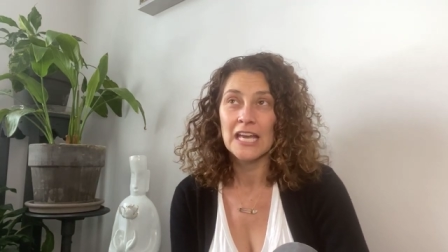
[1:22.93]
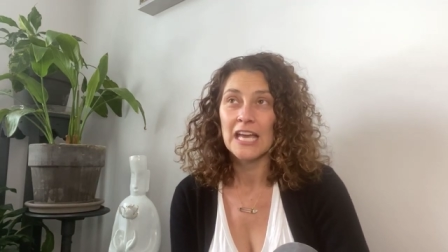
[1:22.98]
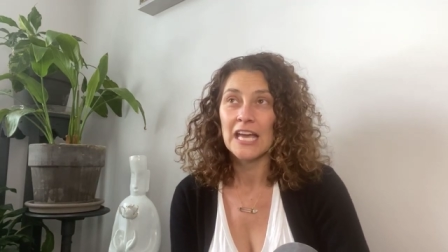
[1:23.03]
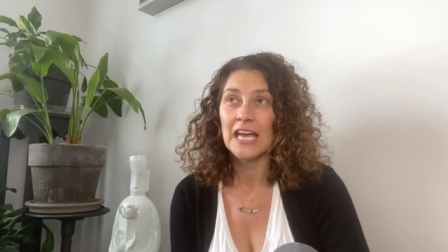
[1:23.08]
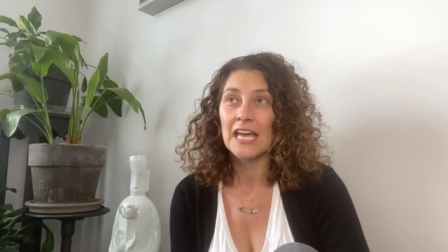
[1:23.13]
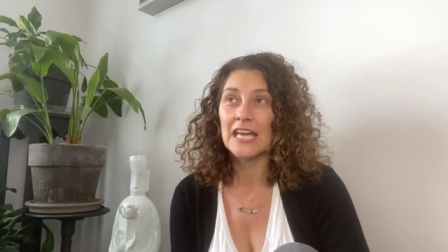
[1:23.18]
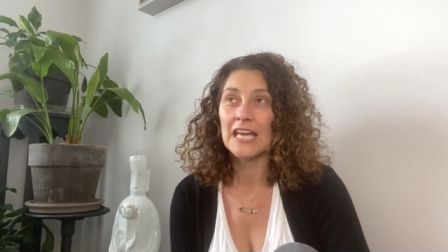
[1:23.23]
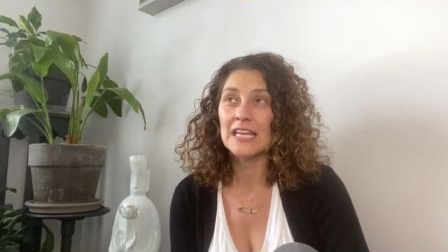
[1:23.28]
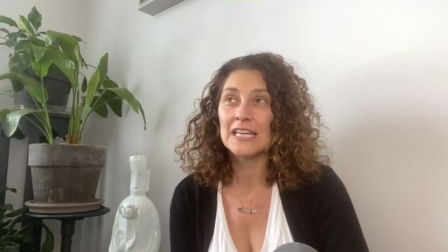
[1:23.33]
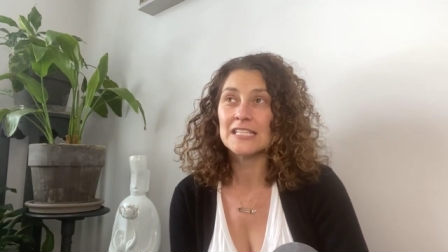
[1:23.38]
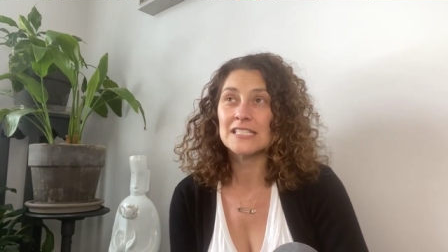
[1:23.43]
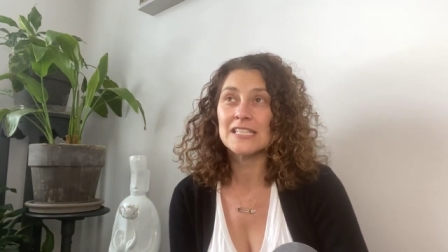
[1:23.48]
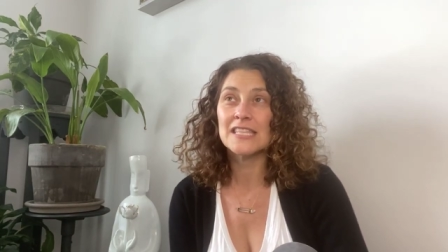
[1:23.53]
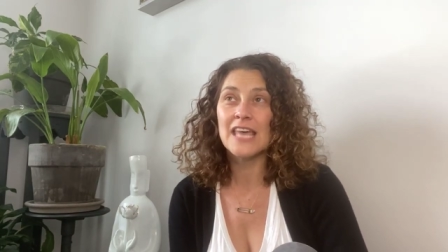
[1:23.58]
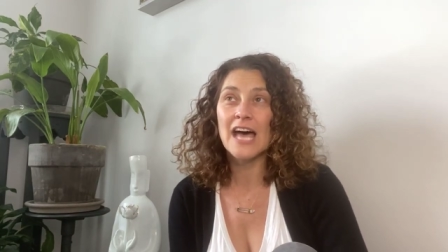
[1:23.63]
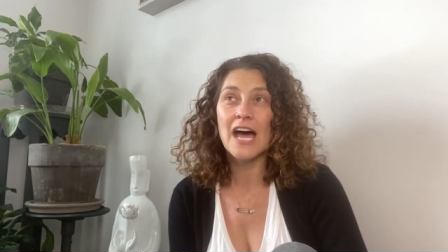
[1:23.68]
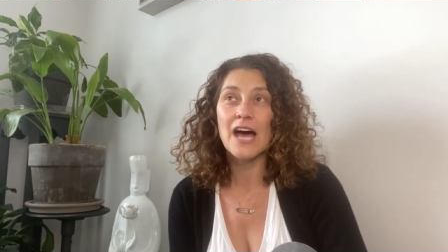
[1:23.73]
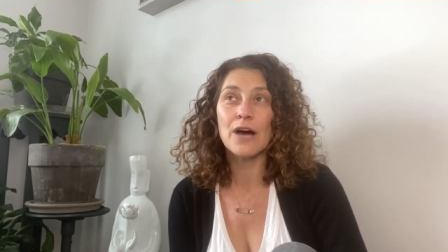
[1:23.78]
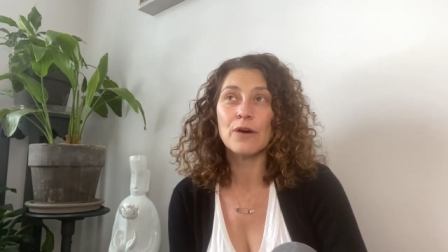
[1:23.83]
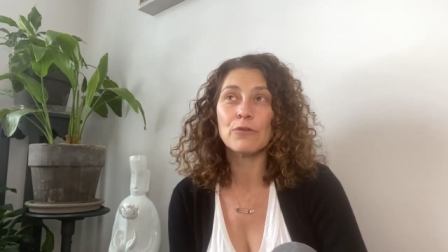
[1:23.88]
It is
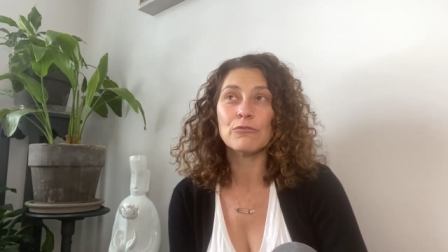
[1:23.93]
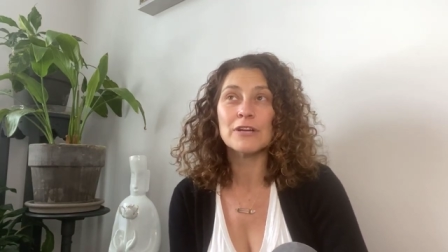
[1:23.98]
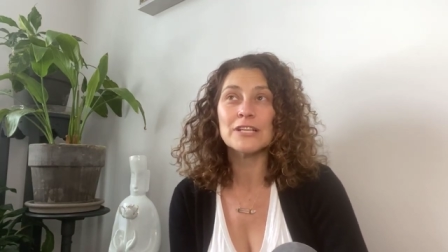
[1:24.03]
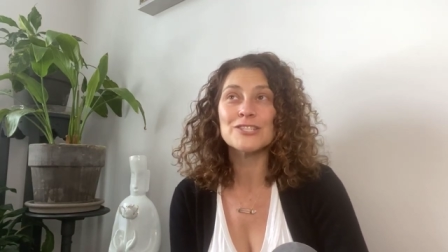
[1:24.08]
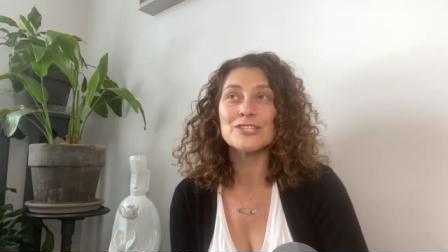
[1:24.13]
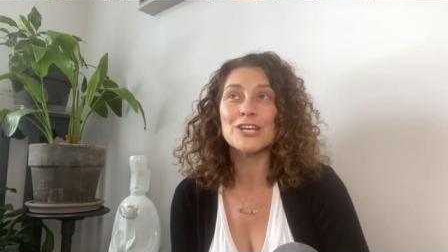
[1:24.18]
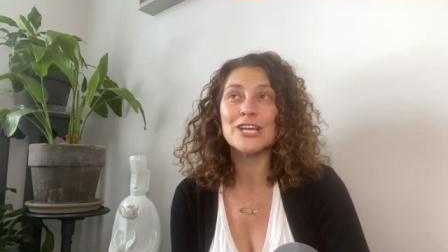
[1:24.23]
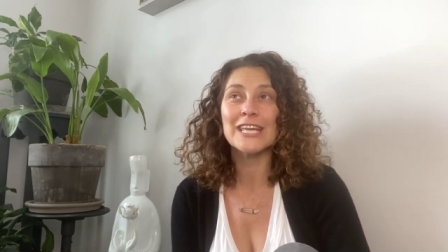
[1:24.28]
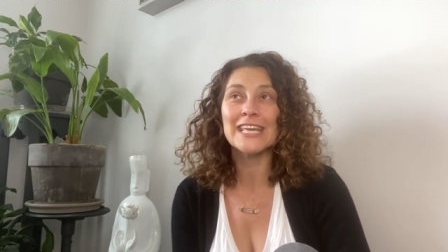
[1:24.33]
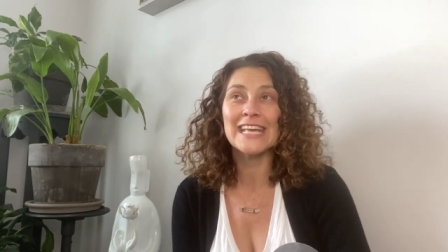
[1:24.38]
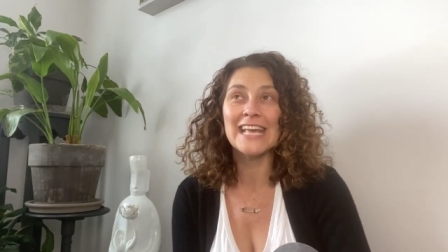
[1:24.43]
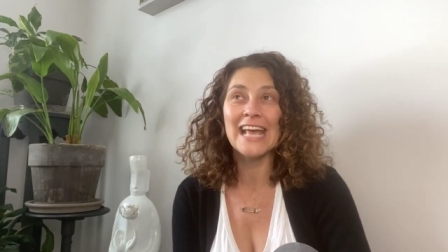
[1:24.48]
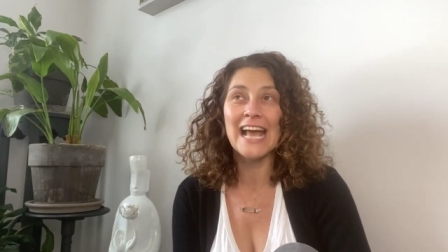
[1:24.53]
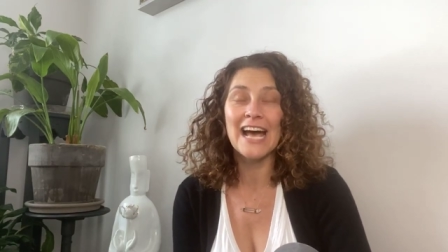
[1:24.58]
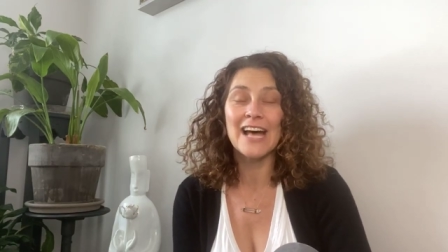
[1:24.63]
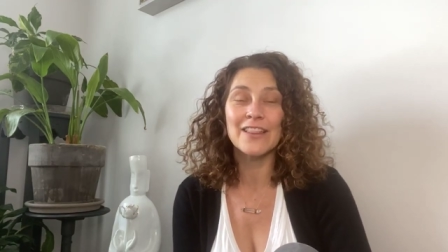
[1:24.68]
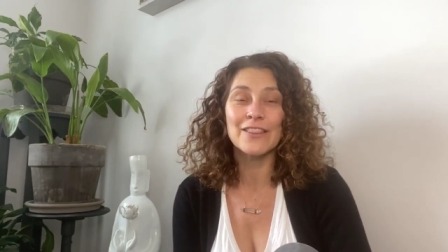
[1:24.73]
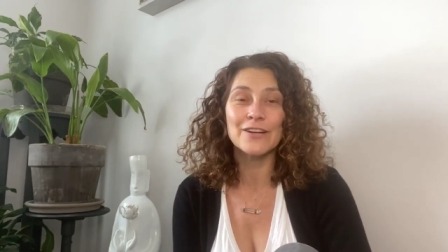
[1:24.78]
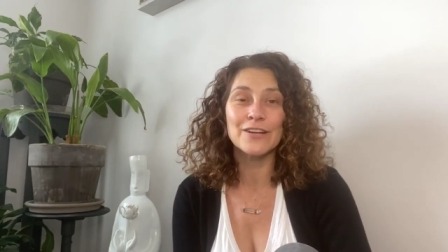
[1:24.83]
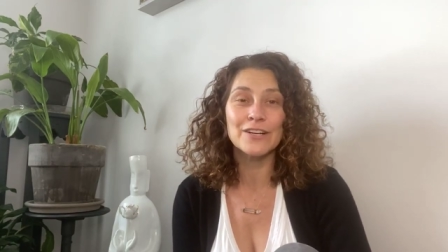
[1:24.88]
that which
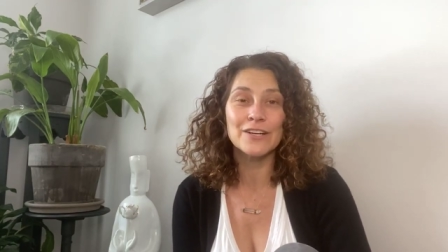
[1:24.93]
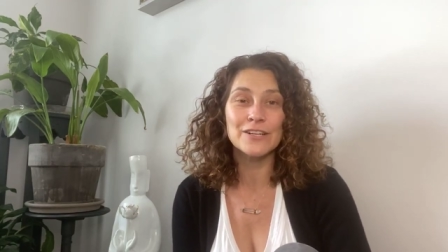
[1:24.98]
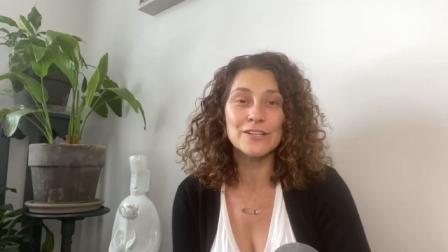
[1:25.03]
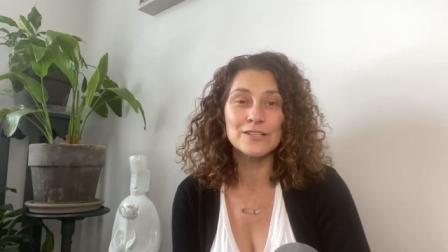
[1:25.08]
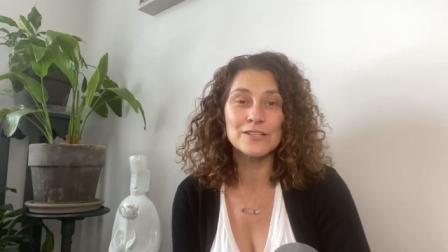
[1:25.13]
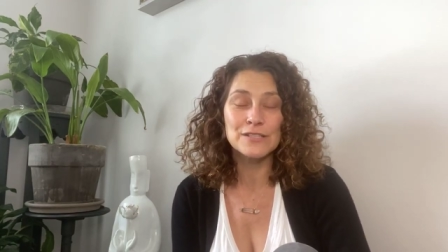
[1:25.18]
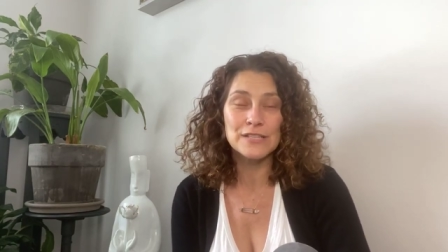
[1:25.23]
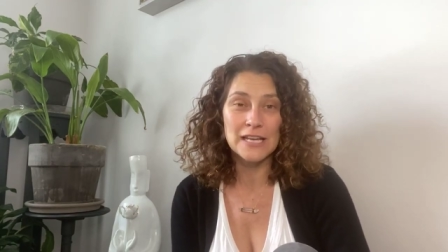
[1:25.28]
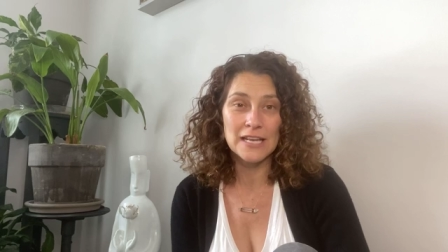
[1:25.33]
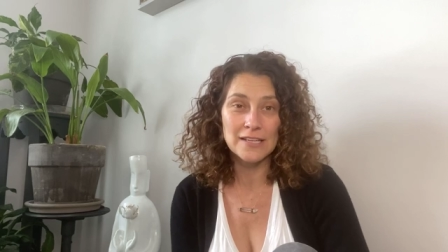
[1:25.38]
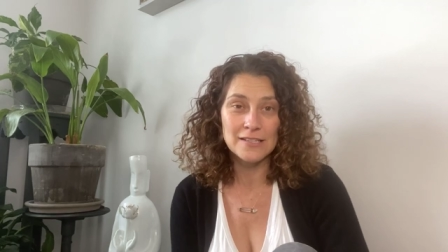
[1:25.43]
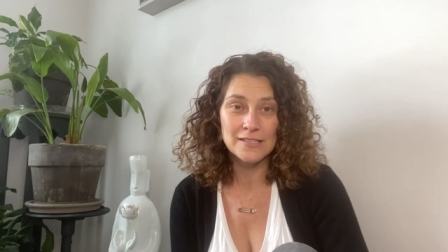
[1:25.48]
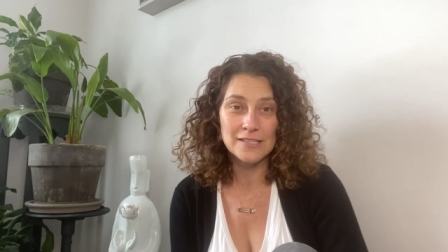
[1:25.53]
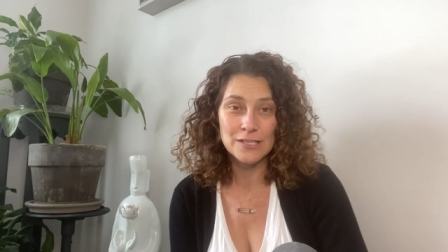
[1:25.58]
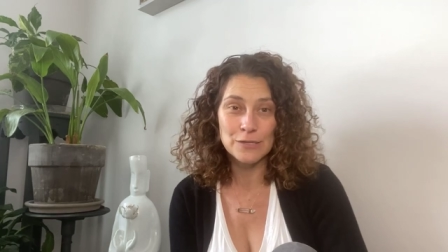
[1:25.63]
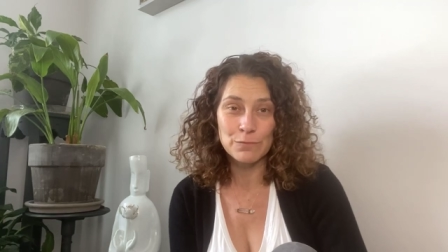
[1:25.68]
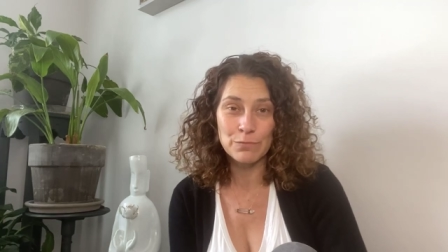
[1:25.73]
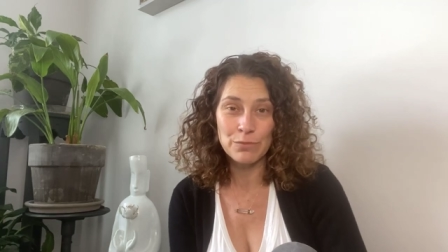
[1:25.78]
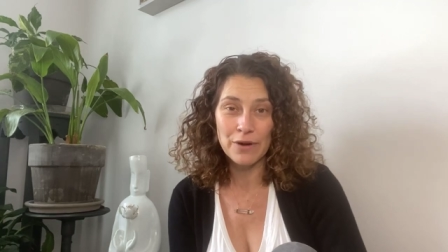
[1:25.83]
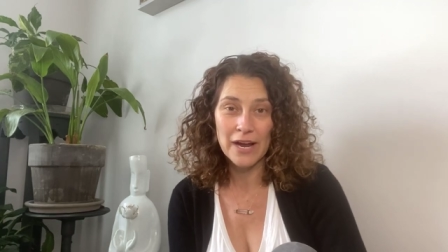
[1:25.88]
gathers and
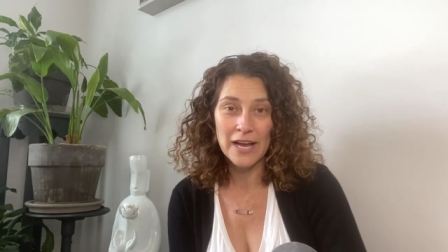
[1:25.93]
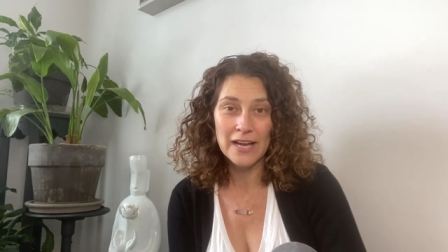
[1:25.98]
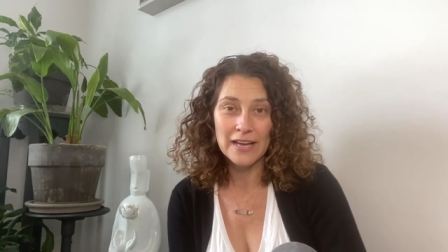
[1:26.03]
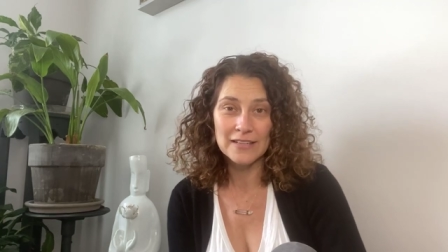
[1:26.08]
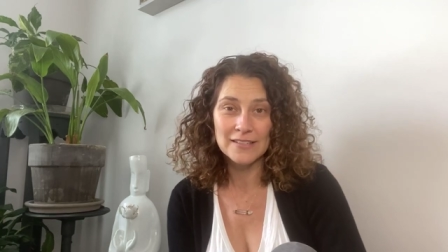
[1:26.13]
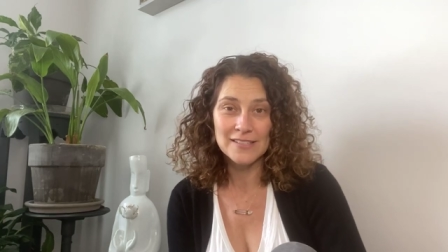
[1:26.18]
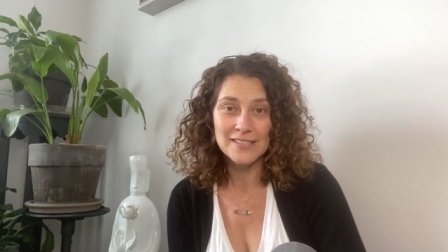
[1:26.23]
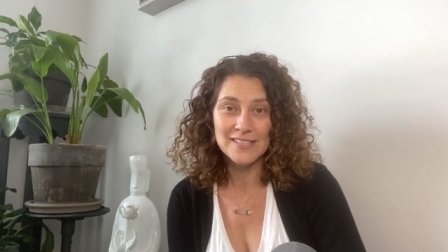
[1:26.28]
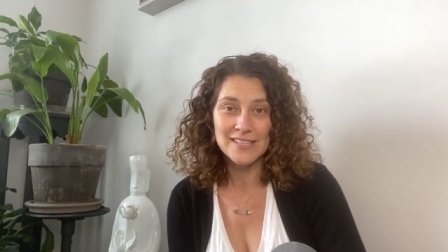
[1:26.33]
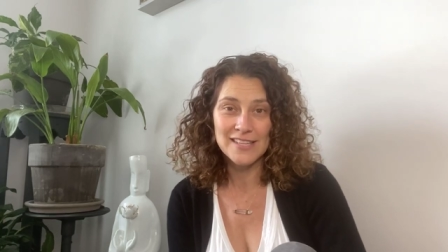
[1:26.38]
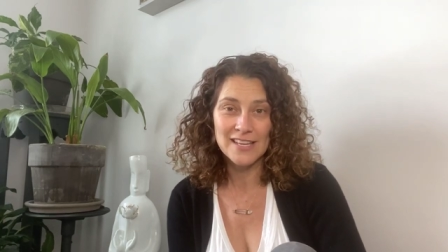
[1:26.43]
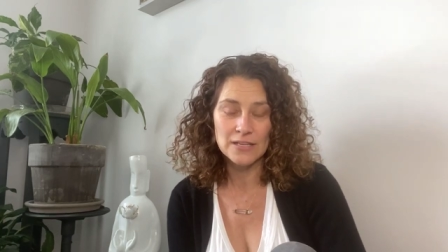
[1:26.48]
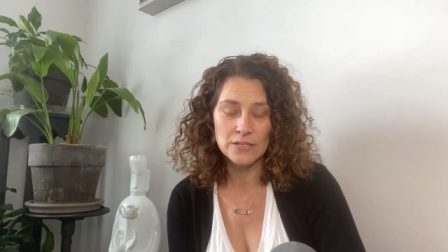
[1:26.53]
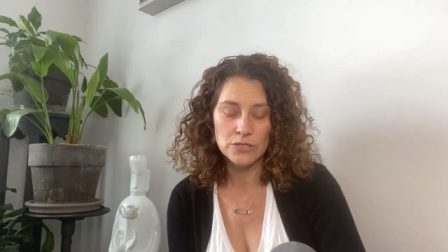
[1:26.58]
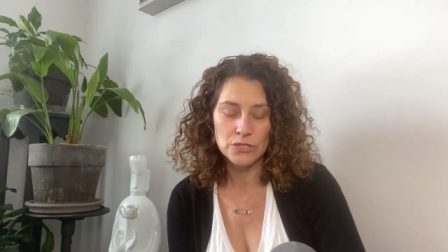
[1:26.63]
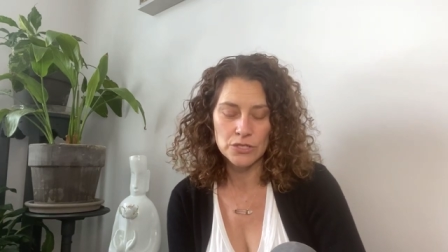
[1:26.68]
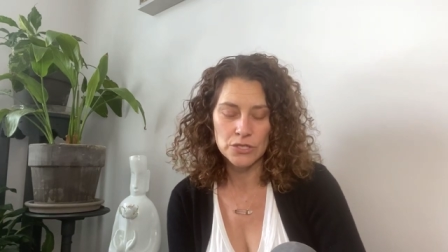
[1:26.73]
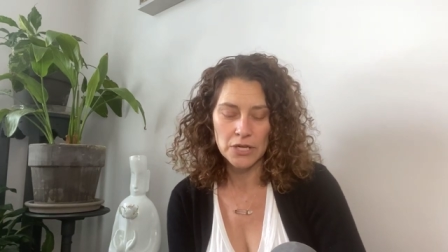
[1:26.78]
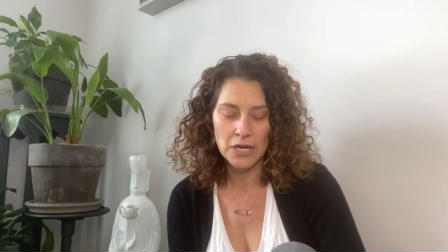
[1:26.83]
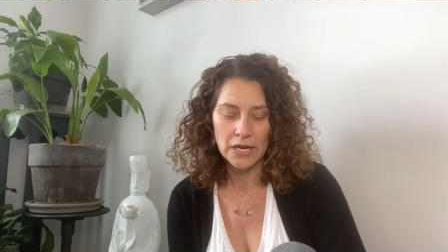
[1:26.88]
spreads and
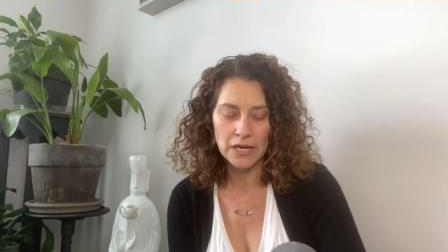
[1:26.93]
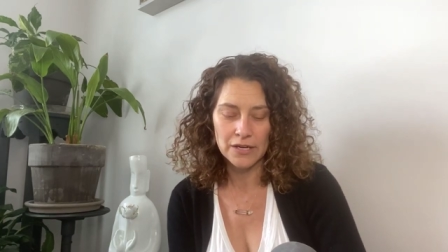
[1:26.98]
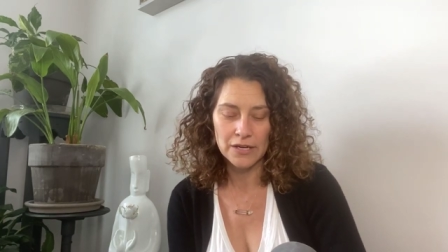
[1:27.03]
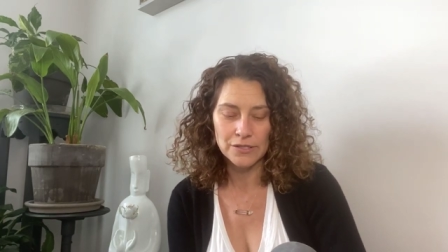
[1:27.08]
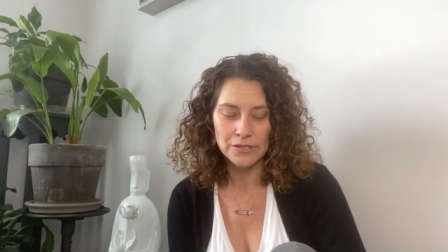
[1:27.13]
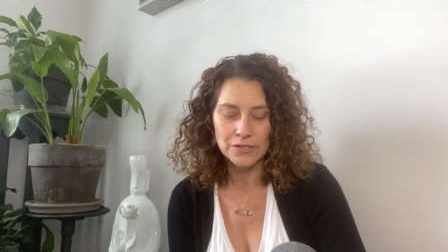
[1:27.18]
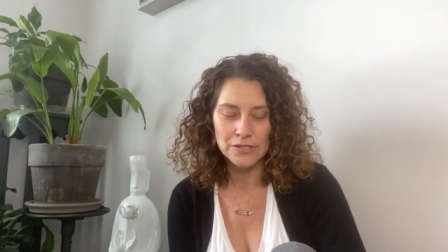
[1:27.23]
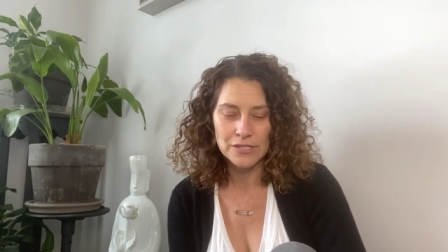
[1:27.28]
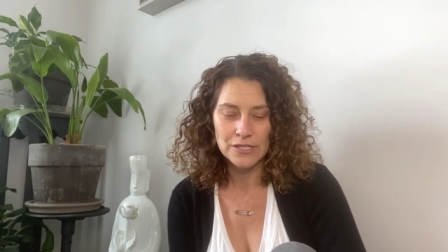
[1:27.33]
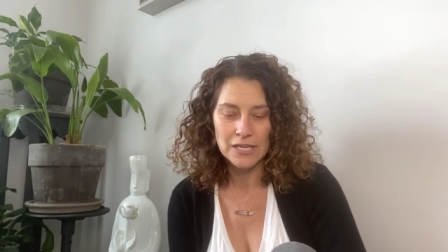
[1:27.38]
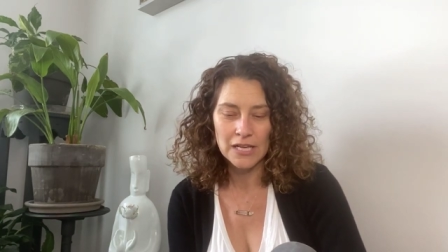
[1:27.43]
shares.